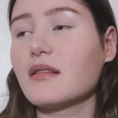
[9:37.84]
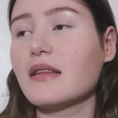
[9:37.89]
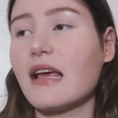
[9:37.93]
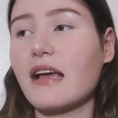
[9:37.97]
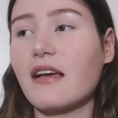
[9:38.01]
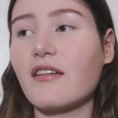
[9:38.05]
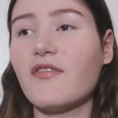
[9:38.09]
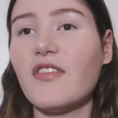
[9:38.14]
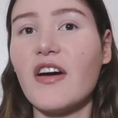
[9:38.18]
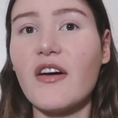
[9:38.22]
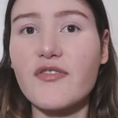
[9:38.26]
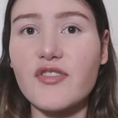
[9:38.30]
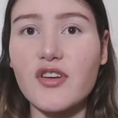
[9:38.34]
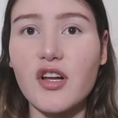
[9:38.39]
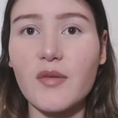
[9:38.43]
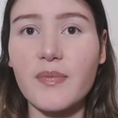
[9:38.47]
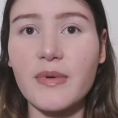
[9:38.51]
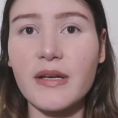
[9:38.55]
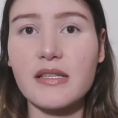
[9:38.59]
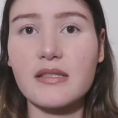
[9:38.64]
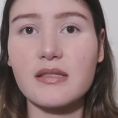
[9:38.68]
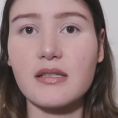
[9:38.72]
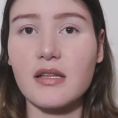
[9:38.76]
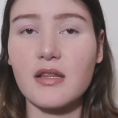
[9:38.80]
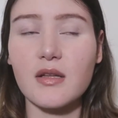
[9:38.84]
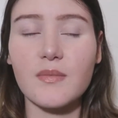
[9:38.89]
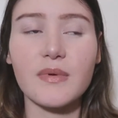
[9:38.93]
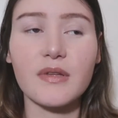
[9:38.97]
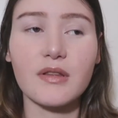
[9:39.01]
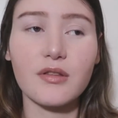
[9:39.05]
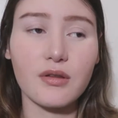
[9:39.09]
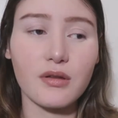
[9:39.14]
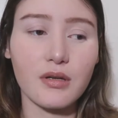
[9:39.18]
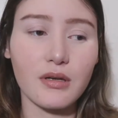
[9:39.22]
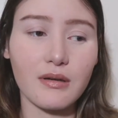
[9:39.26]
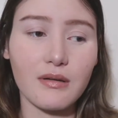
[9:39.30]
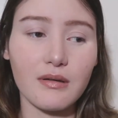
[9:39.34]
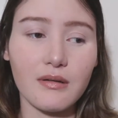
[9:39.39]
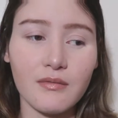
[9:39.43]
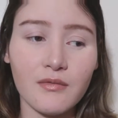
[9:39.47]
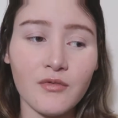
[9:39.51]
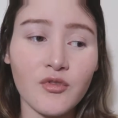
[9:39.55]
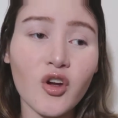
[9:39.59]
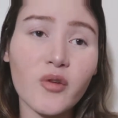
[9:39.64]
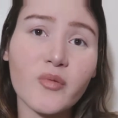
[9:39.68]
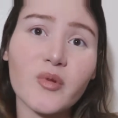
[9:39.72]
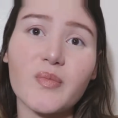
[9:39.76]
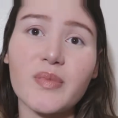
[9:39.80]
like five dollar pizza, and the, the
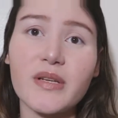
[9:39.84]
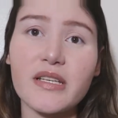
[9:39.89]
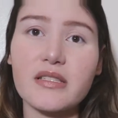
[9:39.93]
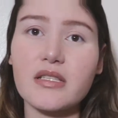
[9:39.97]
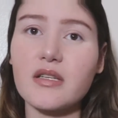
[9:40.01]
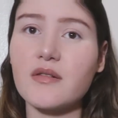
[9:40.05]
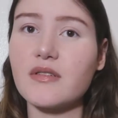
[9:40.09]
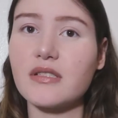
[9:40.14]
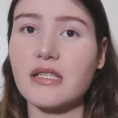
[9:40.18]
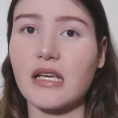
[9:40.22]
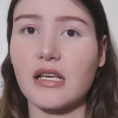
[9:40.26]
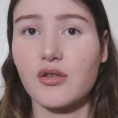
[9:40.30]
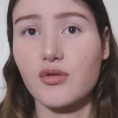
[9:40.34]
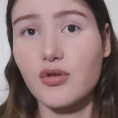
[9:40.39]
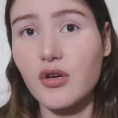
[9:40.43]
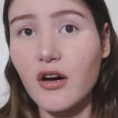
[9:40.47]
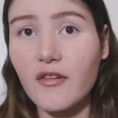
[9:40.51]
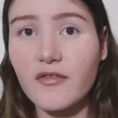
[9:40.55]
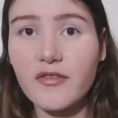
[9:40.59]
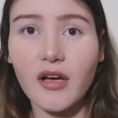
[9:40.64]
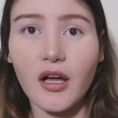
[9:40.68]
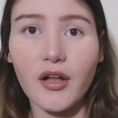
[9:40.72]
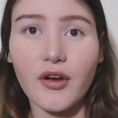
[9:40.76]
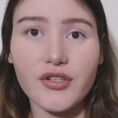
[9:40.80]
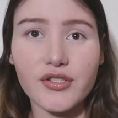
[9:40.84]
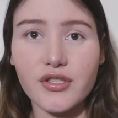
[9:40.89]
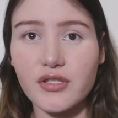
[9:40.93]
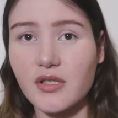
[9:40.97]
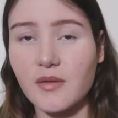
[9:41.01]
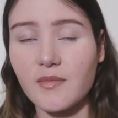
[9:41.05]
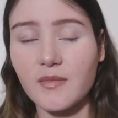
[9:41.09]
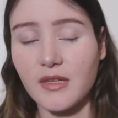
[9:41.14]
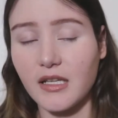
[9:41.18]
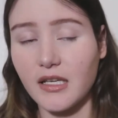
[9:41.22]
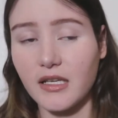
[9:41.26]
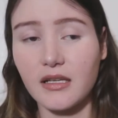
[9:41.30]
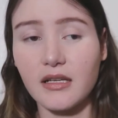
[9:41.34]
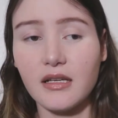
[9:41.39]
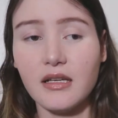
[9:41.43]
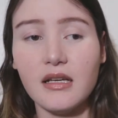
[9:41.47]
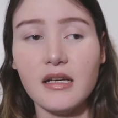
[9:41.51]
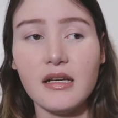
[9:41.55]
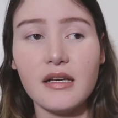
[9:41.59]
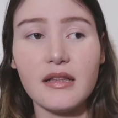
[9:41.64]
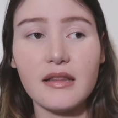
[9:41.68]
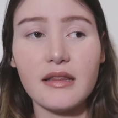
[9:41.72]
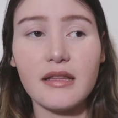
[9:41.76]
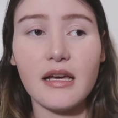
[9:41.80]
normal pizza was like twelve dollars or something,
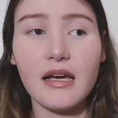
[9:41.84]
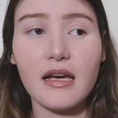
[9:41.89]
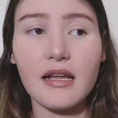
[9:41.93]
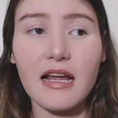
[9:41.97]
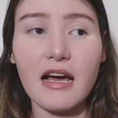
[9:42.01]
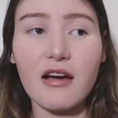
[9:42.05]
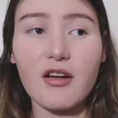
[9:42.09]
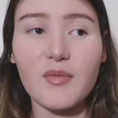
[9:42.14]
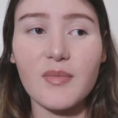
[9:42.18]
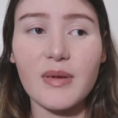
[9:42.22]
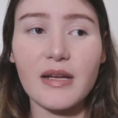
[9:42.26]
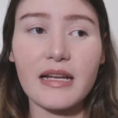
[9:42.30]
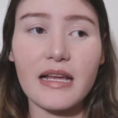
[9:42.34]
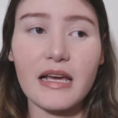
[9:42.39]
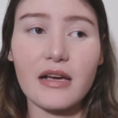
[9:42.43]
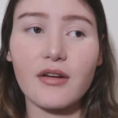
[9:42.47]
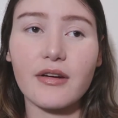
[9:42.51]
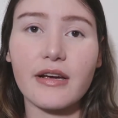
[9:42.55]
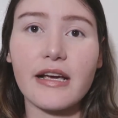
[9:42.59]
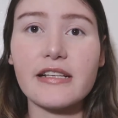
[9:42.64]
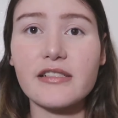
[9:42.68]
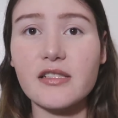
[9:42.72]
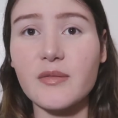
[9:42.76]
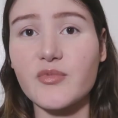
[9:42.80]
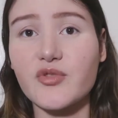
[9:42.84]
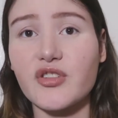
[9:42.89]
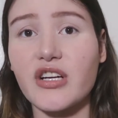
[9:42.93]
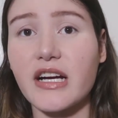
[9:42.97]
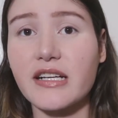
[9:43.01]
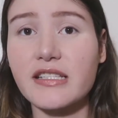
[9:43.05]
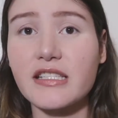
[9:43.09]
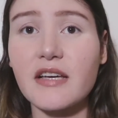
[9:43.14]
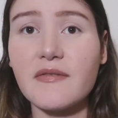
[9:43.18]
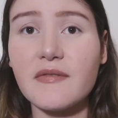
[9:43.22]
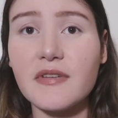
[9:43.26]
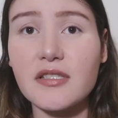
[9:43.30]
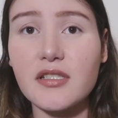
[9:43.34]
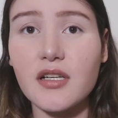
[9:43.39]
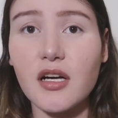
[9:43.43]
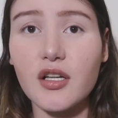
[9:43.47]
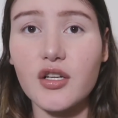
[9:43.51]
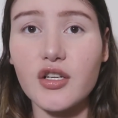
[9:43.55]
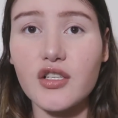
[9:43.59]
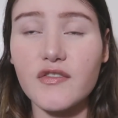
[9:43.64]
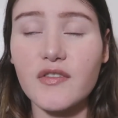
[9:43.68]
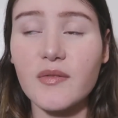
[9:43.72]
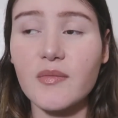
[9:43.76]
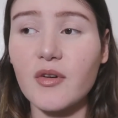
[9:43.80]
then I would be like, okay, subtract seven
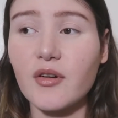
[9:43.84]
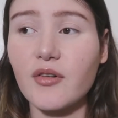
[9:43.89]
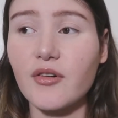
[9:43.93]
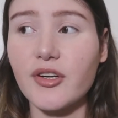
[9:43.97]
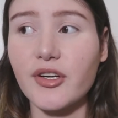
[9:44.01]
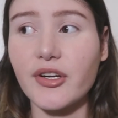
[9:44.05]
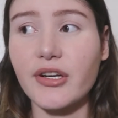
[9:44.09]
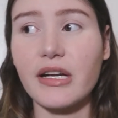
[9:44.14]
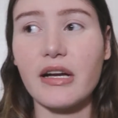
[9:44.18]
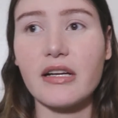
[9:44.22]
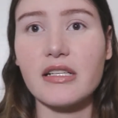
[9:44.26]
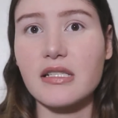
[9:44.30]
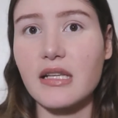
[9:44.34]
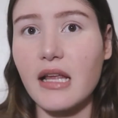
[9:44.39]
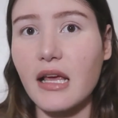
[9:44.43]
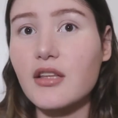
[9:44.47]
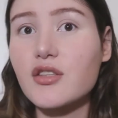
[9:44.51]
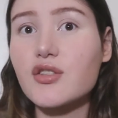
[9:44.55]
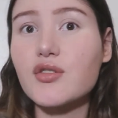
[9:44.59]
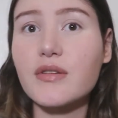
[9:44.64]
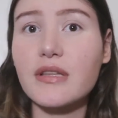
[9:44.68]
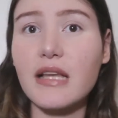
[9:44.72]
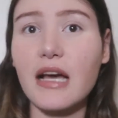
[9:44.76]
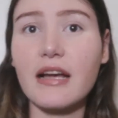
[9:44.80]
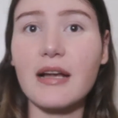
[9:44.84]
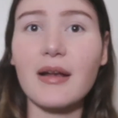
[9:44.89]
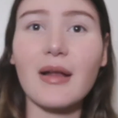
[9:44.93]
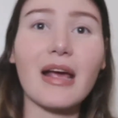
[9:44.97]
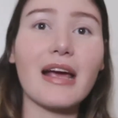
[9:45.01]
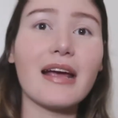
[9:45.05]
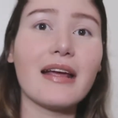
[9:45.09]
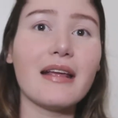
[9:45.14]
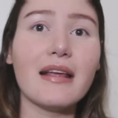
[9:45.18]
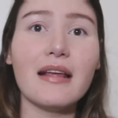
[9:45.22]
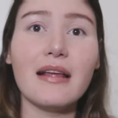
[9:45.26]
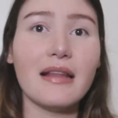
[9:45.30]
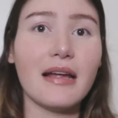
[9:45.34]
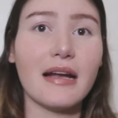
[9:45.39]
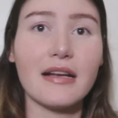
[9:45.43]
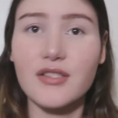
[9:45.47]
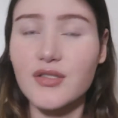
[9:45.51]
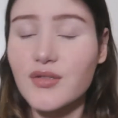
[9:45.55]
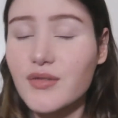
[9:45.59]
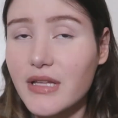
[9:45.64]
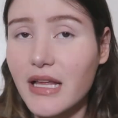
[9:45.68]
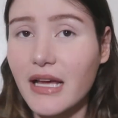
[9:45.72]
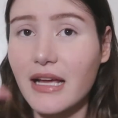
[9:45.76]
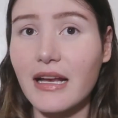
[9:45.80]
dollars from the order, and I'd like do that, and
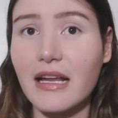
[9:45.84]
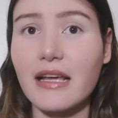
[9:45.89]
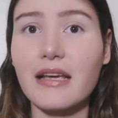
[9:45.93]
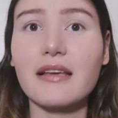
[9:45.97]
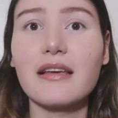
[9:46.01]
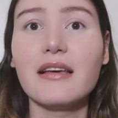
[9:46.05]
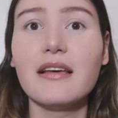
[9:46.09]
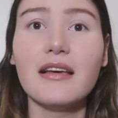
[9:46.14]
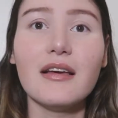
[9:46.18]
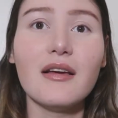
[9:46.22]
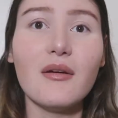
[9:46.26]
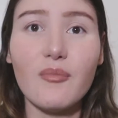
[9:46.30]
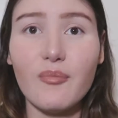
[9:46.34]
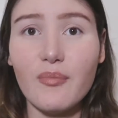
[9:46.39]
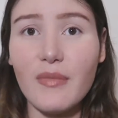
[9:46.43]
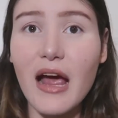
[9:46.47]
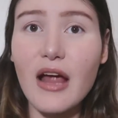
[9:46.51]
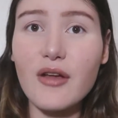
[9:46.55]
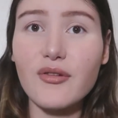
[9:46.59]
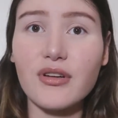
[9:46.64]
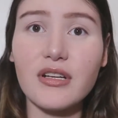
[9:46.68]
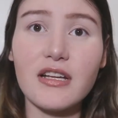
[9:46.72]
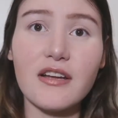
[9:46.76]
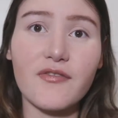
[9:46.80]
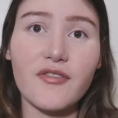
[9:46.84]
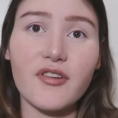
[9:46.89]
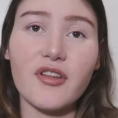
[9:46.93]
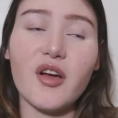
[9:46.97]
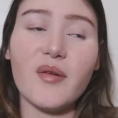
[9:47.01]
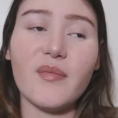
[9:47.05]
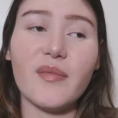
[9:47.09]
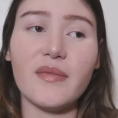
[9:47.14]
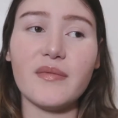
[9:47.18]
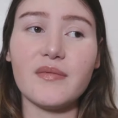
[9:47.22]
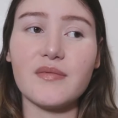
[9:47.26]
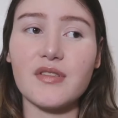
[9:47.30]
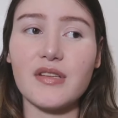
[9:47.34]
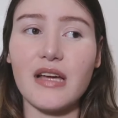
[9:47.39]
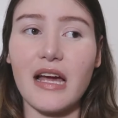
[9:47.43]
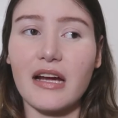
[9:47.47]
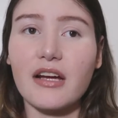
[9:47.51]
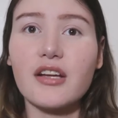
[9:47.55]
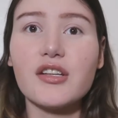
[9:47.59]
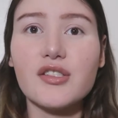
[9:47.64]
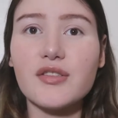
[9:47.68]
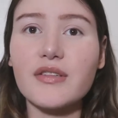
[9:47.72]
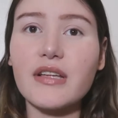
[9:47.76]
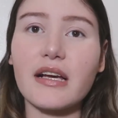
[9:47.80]
I'd do that like manually for them. I
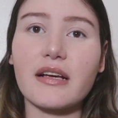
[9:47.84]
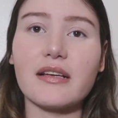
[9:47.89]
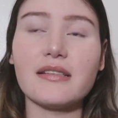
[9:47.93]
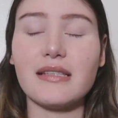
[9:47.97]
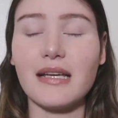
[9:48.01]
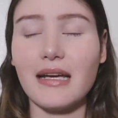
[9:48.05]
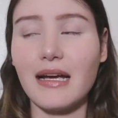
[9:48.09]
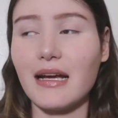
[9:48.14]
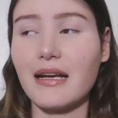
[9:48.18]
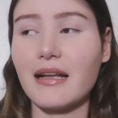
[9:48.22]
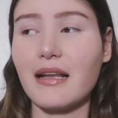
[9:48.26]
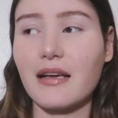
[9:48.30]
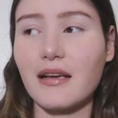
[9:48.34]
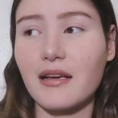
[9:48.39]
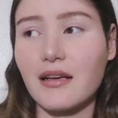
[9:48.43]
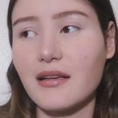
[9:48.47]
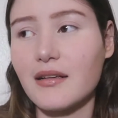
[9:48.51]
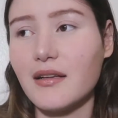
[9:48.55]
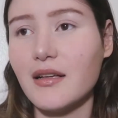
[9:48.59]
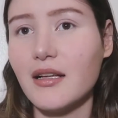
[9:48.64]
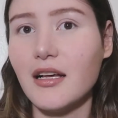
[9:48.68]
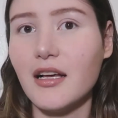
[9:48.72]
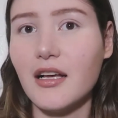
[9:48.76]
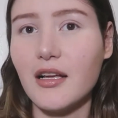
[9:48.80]
could do that because I had like